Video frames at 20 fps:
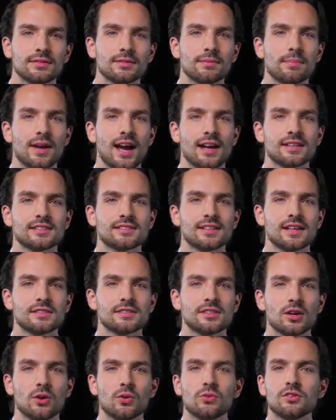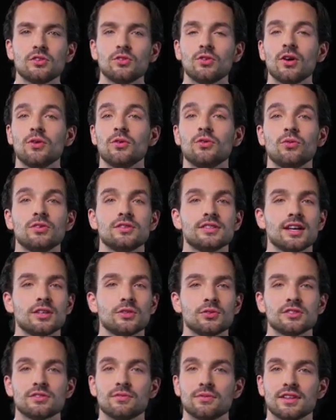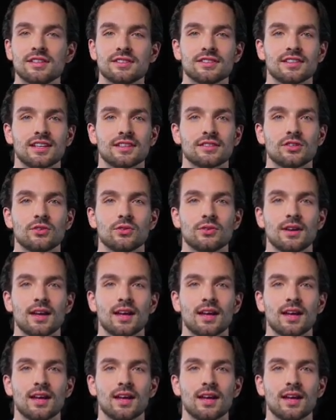Pakistan's own struggles with terrorism continue,